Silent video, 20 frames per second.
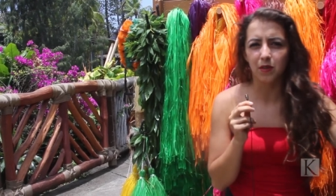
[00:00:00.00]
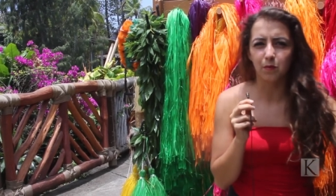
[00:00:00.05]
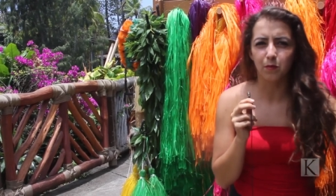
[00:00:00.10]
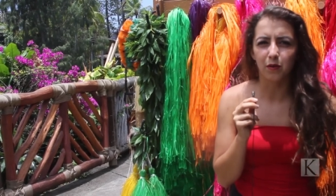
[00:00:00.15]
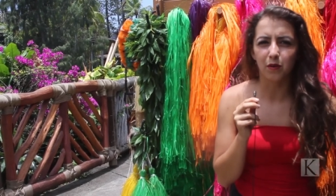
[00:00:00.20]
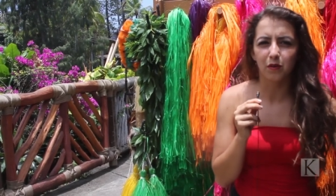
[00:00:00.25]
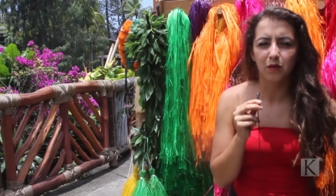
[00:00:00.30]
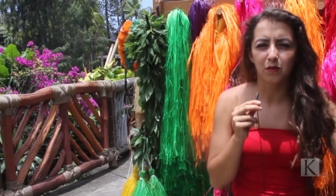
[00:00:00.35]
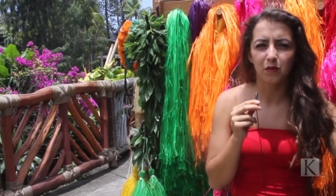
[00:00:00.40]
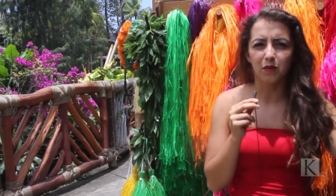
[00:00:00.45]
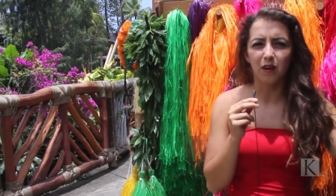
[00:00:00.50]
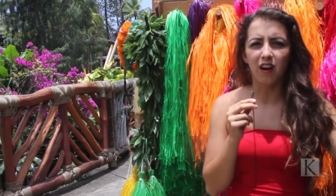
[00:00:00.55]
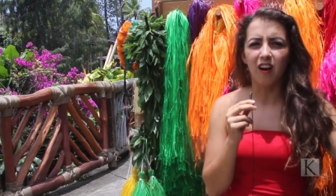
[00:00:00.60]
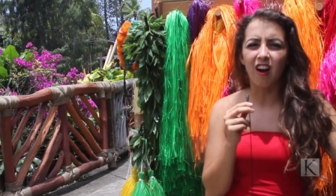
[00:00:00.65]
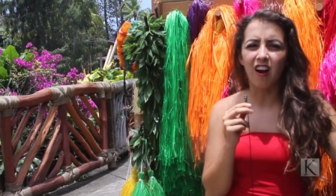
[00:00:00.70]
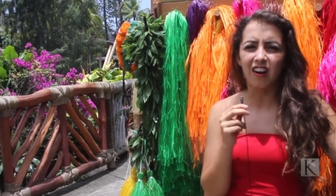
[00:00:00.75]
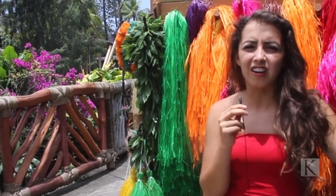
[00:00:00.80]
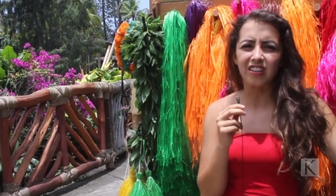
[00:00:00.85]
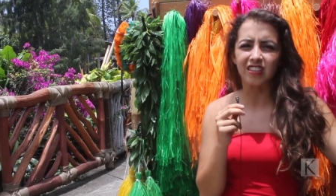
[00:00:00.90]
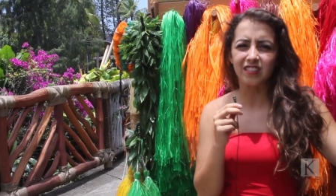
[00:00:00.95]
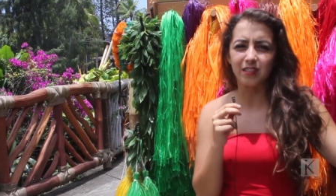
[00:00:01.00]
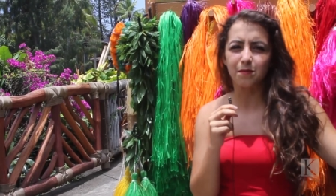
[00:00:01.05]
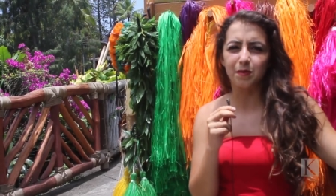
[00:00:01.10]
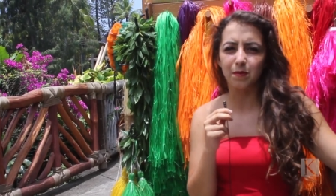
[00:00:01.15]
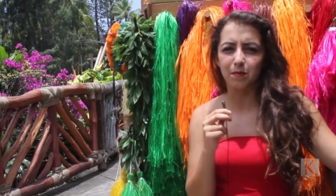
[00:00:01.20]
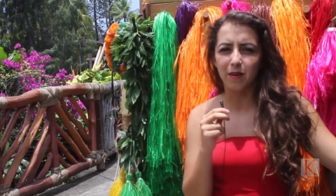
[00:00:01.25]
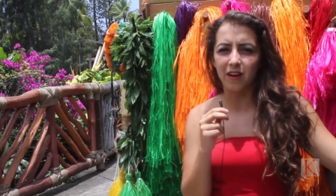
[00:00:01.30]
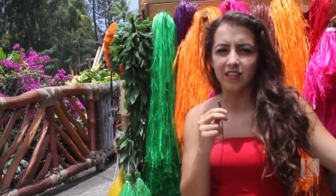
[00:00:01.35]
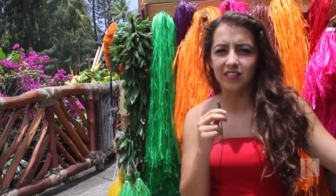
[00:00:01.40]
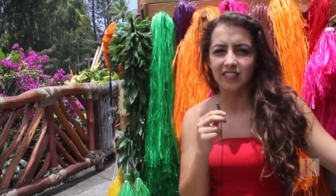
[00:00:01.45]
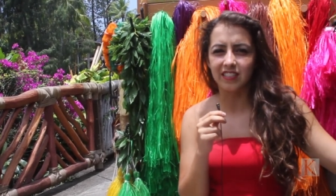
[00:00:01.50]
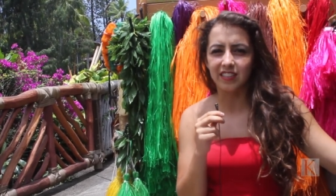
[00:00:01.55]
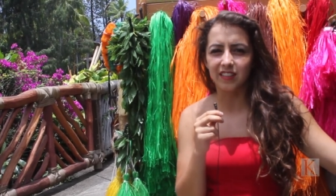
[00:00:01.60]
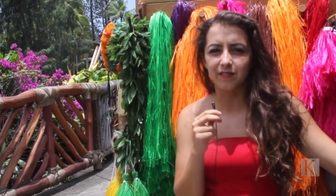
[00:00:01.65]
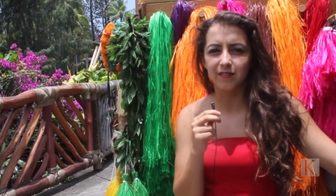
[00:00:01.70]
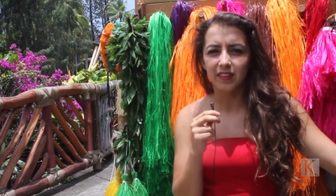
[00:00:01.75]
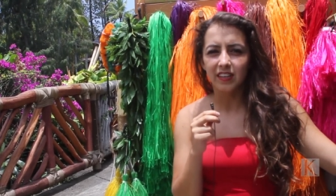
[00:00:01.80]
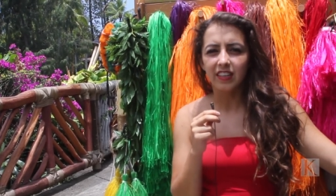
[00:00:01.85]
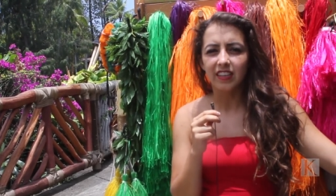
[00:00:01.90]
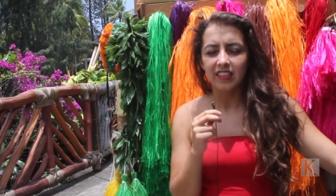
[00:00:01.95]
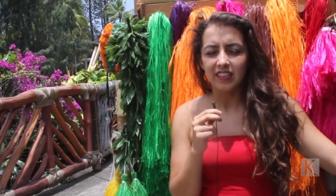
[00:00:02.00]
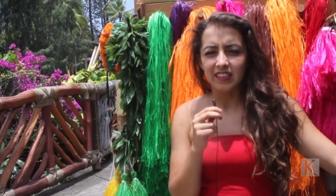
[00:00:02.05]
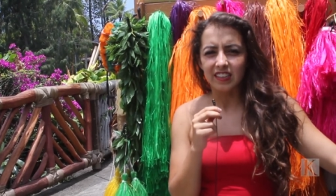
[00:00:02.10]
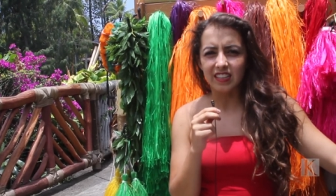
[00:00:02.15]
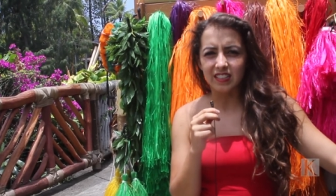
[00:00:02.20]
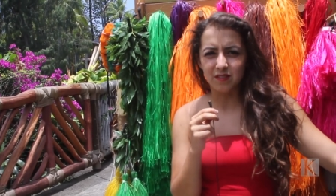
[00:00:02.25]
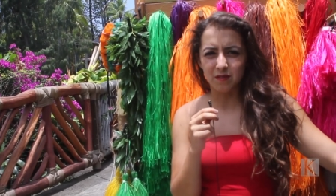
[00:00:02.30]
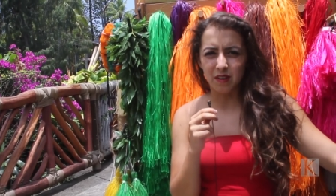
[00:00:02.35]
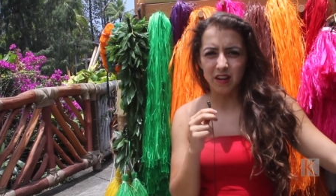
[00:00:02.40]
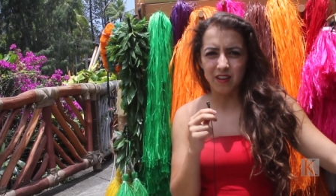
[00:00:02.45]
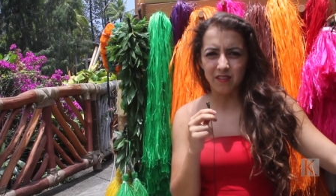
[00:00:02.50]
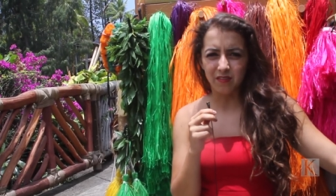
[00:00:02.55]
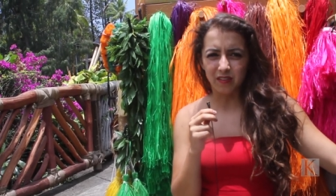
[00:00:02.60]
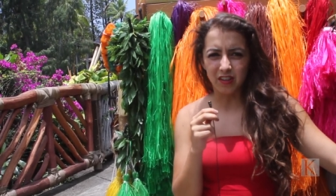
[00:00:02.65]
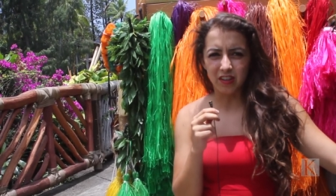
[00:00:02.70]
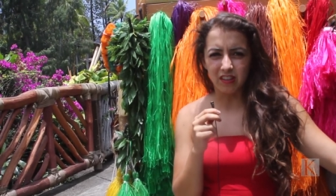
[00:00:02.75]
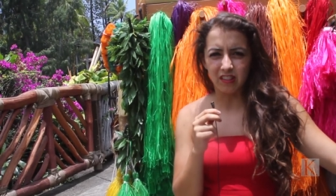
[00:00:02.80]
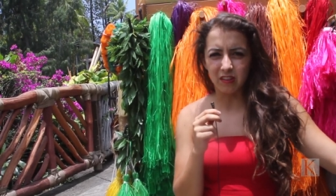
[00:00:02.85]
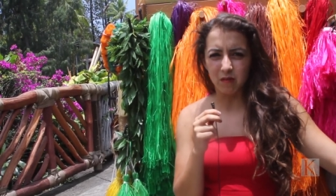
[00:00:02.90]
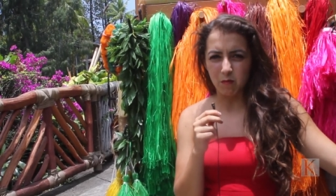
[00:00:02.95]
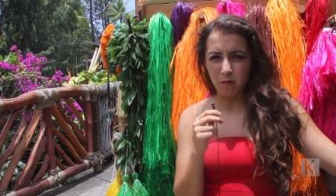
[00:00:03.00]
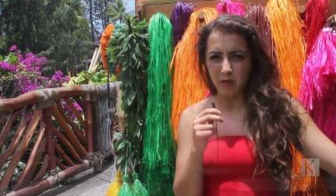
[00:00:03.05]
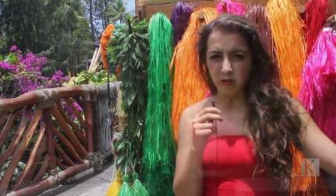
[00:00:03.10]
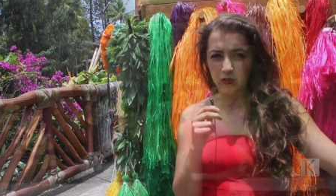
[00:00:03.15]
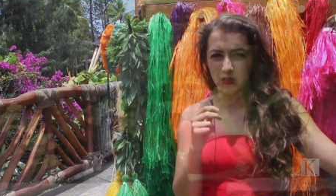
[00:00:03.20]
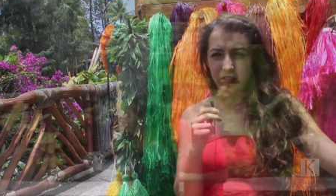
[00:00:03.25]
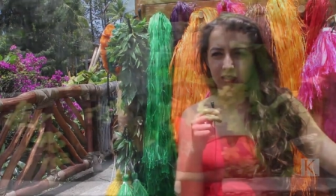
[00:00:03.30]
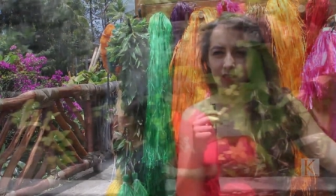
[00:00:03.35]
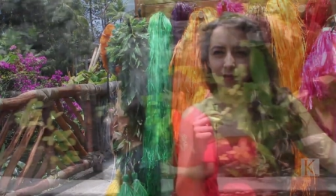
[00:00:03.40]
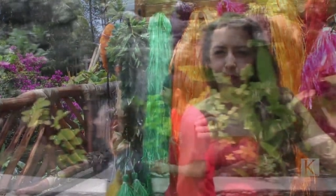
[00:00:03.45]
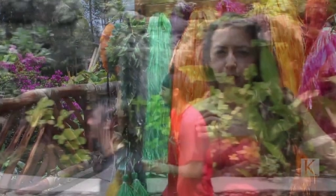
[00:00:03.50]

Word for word: people who are harder to be positive. That's what I've learned the most.